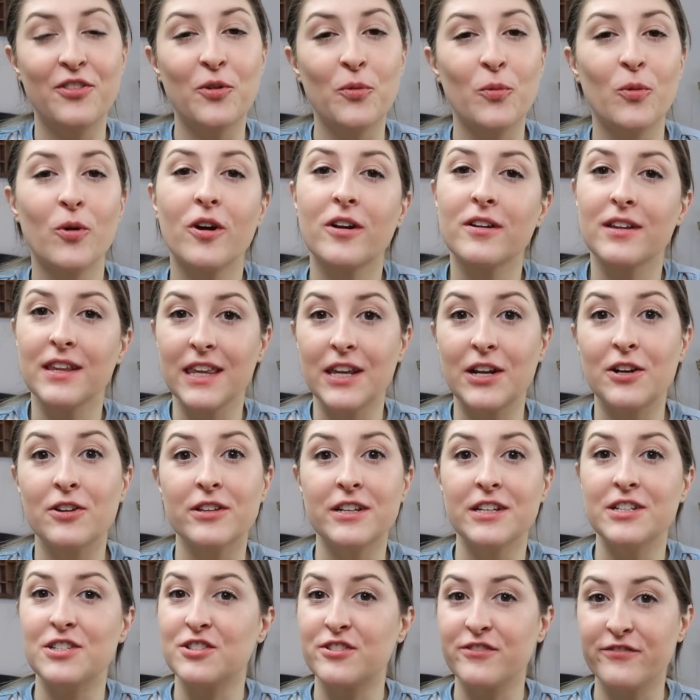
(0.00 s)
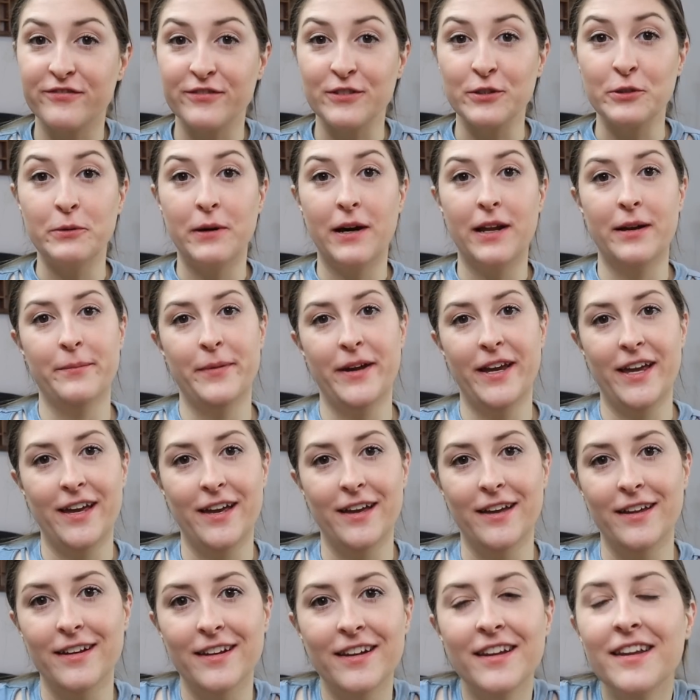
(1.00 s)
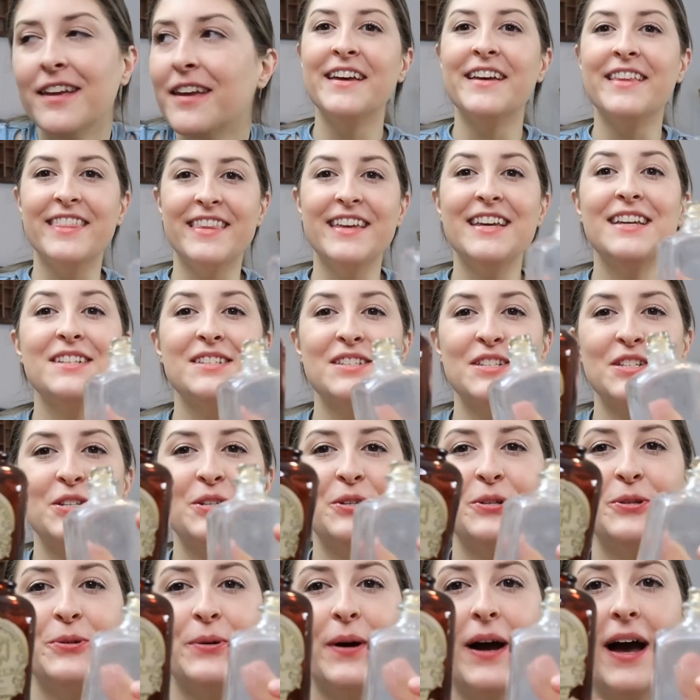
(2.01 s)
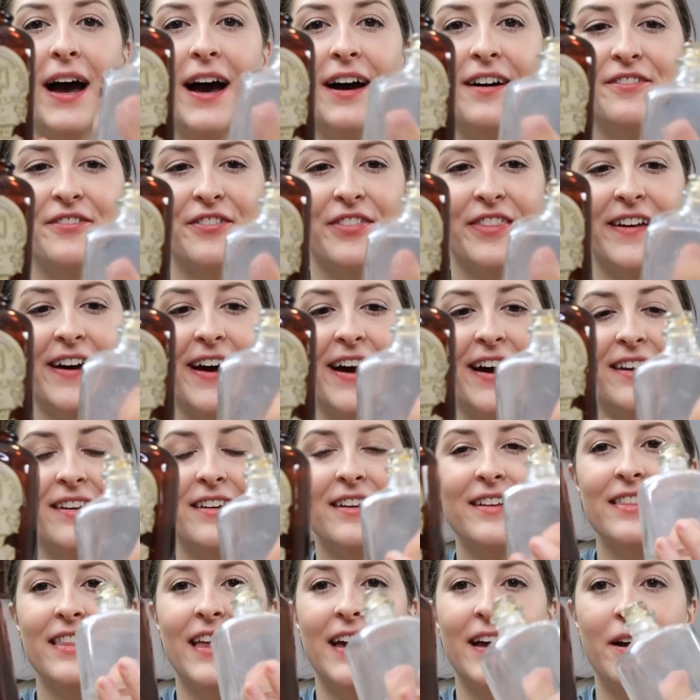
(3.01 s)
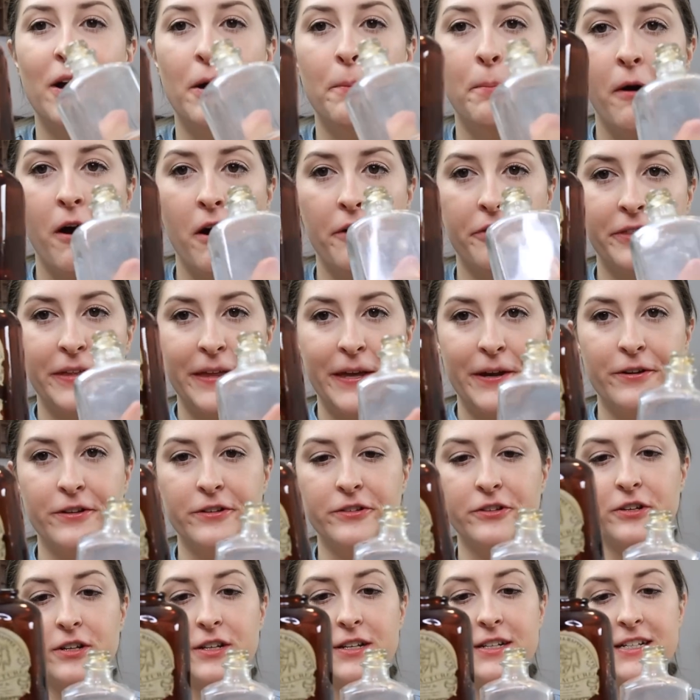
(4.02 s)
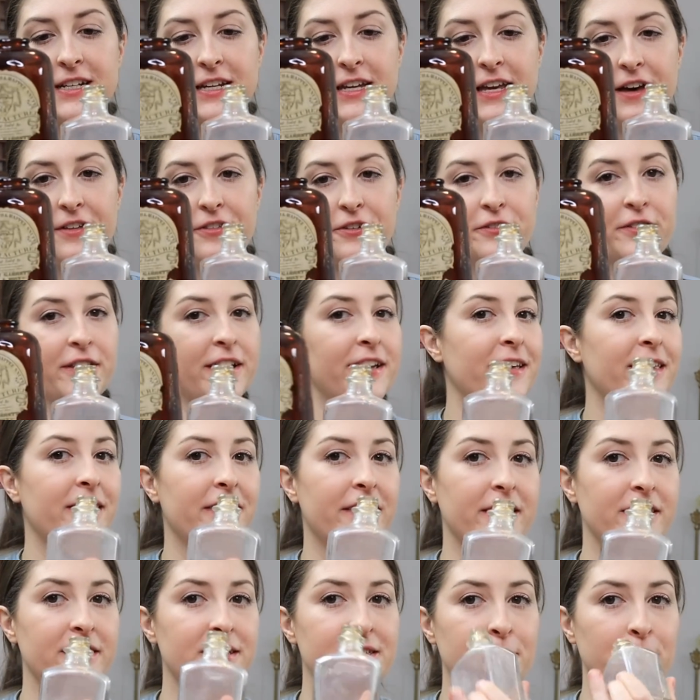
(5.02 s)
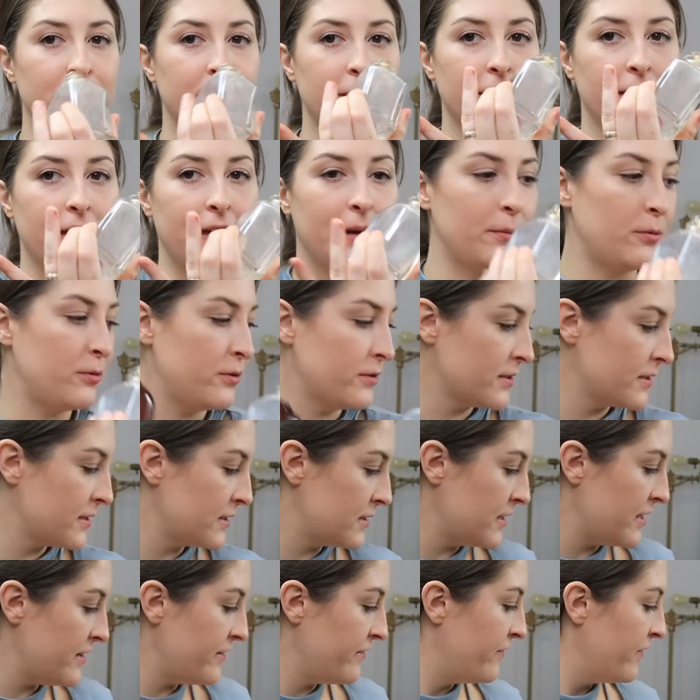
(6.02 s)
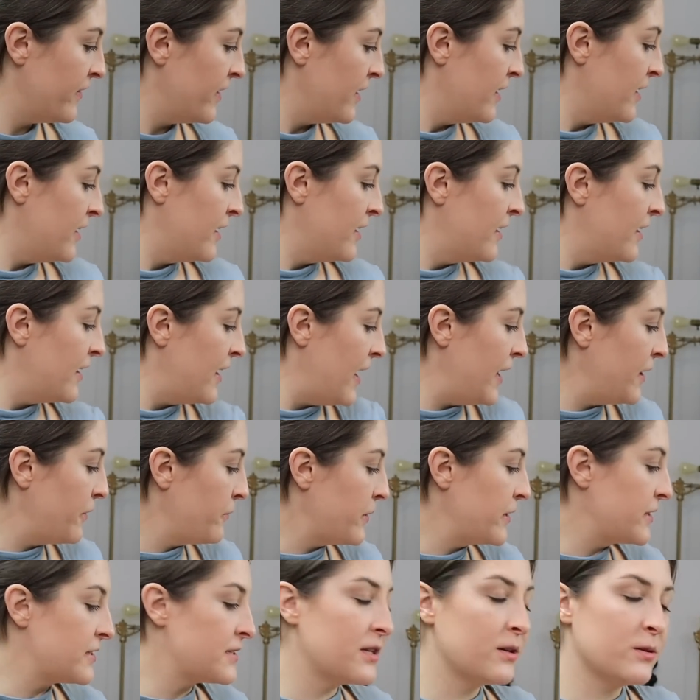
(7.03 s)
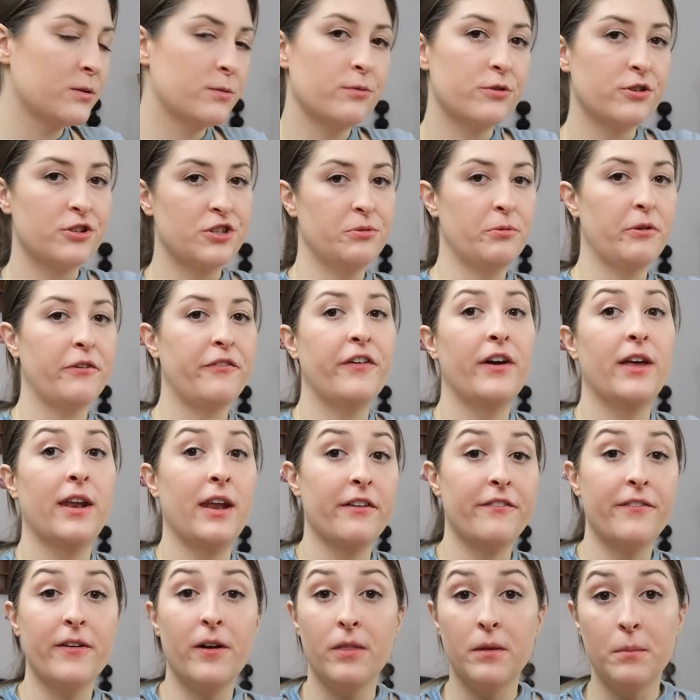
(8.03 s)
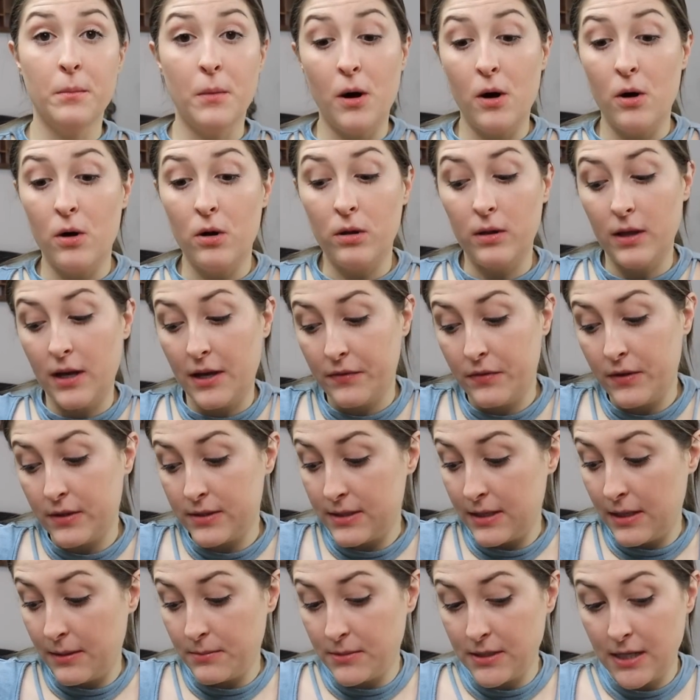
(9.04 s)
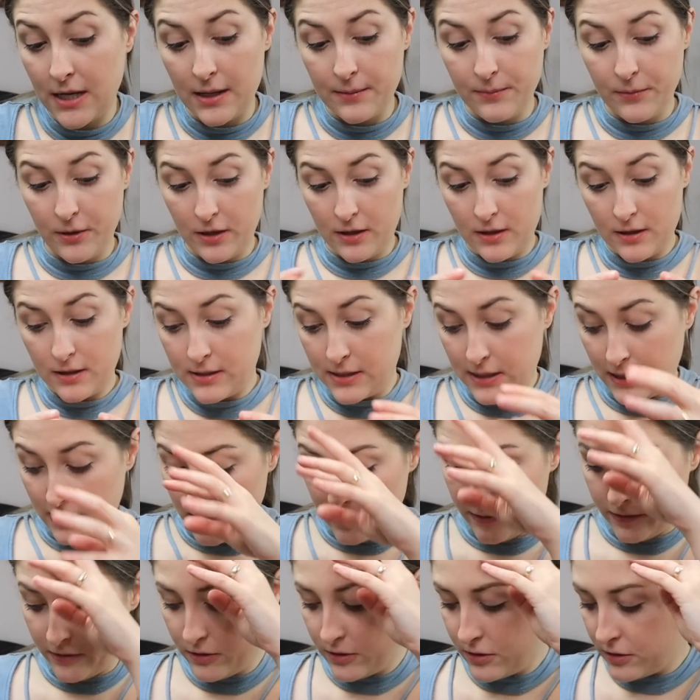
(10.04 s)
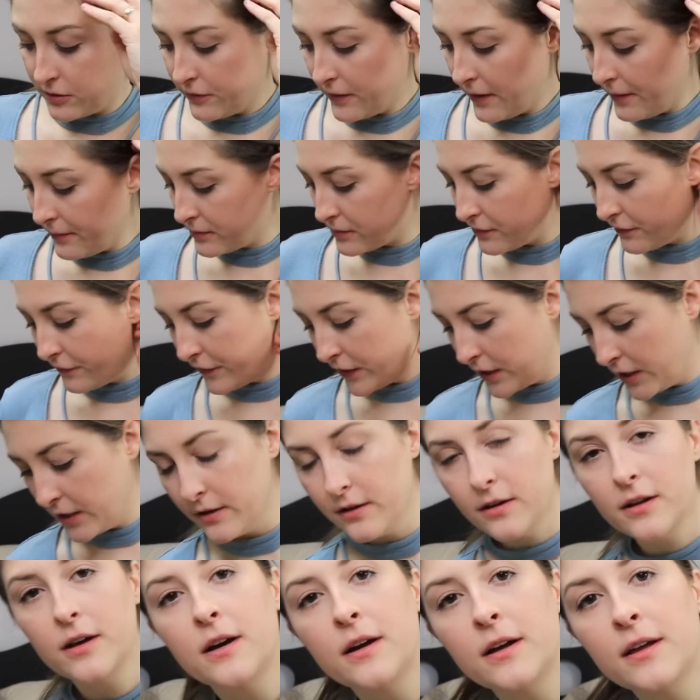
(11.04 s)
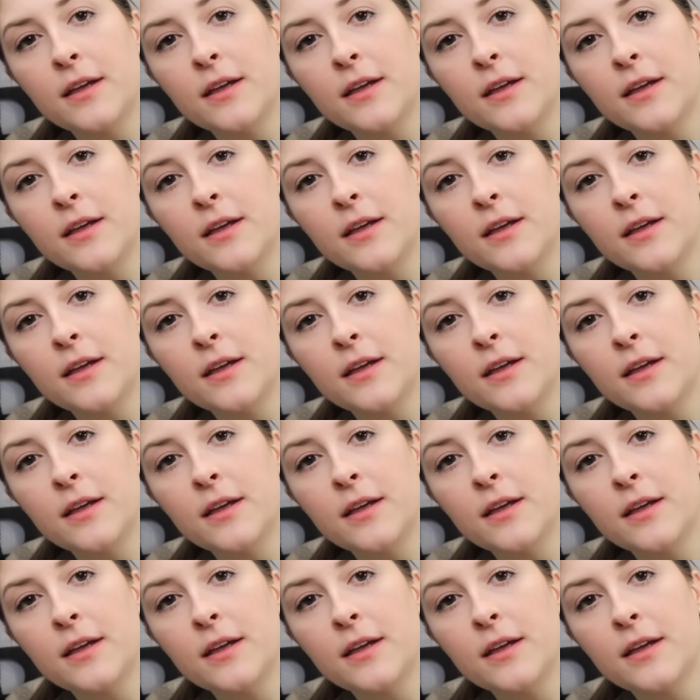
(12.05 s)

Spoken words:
The word literally just flew out of my head. These two have that like apothecary look together like this with the label and stuff. Anyways, those were super fun. I found them all at the same time, like together, so that was fun.